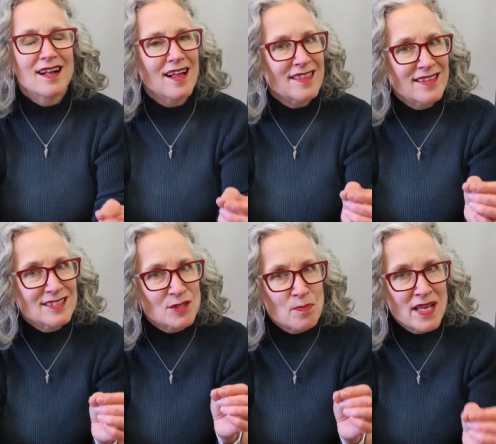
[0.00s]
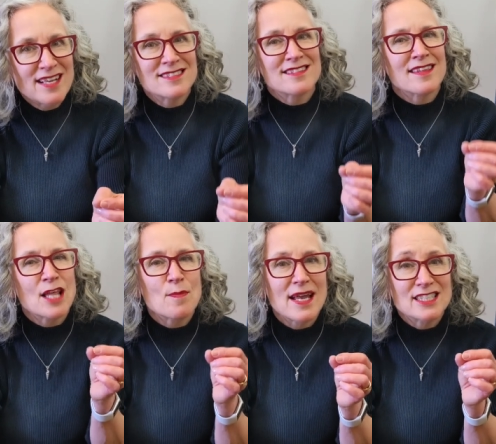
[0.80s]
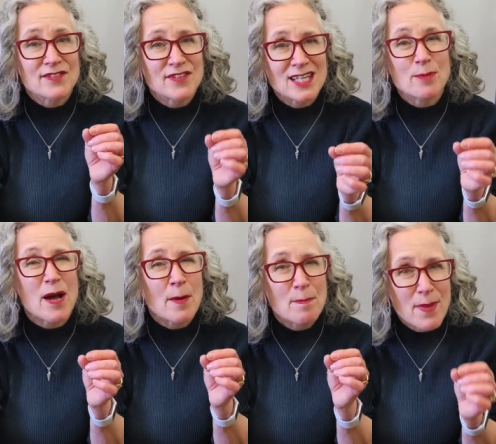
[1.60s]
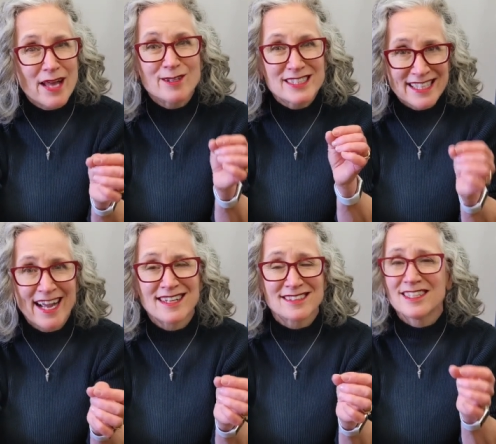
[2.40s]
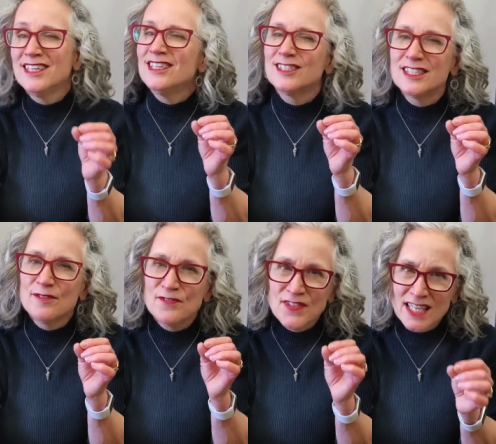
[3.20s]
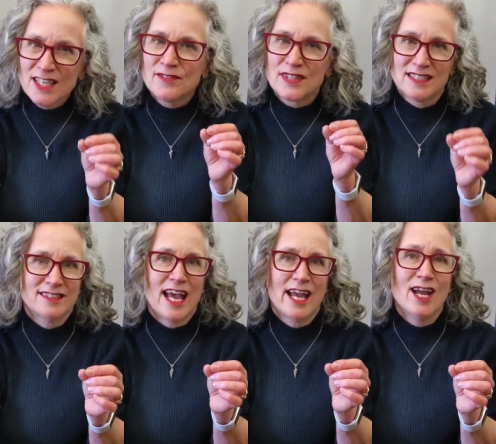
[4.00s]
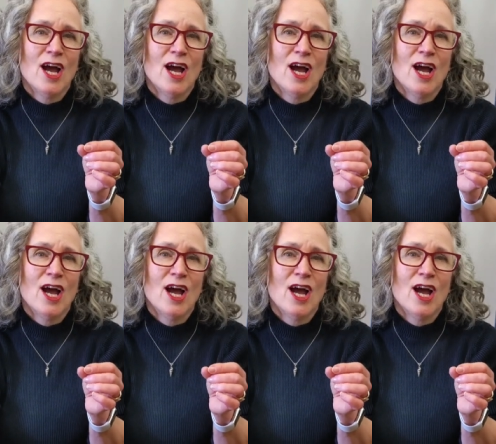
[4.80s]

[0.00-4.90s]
This means that they may develop a better test to definitively say